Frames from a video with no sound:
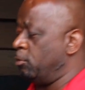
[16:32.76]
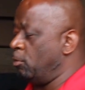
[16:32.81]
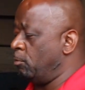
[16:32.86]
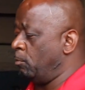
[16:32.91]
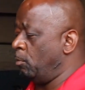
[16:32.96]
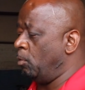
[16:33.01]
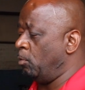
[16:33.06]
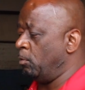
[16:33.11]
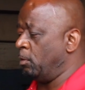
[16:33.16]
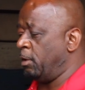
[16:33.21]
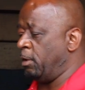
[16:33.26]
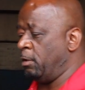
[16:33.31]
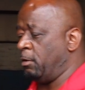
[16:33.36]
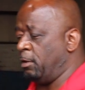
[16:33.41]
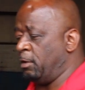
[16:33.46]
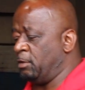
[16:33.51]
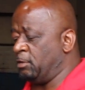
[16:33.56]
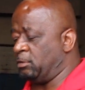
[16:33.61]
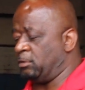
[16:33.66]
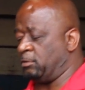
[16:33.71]
role here
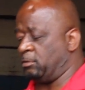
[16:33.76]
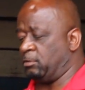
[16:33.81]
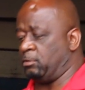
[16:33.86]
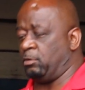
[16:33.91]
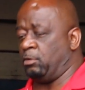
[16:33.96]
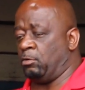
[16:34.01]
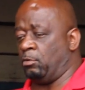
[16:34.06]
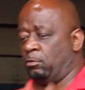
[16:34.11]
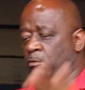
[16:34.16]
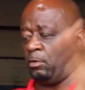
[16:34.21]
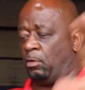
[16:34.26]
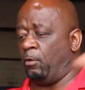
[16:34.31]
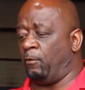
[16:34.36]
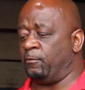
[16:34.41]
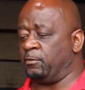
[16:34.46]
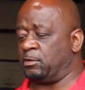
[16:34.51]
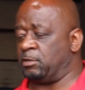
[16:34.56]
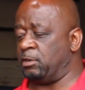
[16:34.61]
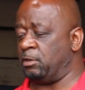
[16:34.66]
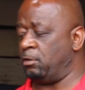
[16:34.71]
as, the
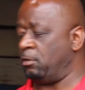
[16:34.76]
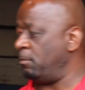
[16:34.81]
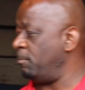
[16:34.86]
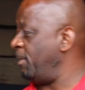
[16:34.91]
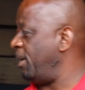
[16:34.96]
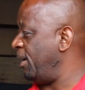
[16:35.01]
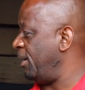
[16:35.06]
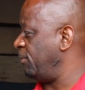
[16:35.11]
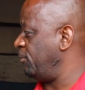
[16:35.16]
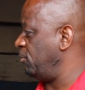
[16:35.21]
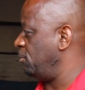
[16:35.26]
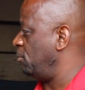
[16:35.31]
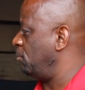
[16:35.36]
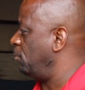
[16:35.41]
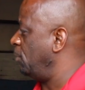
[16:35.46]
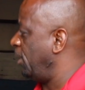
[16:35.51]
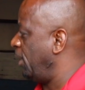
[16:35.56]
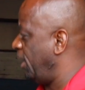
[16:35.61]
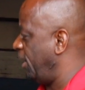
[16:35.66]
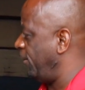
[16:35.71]
overseer, manager,
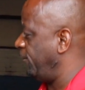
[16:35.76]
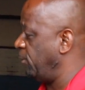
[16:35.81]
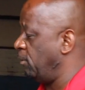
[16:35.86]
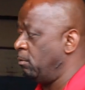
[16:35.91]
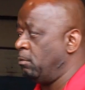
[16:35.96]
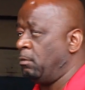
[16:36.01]
what have you.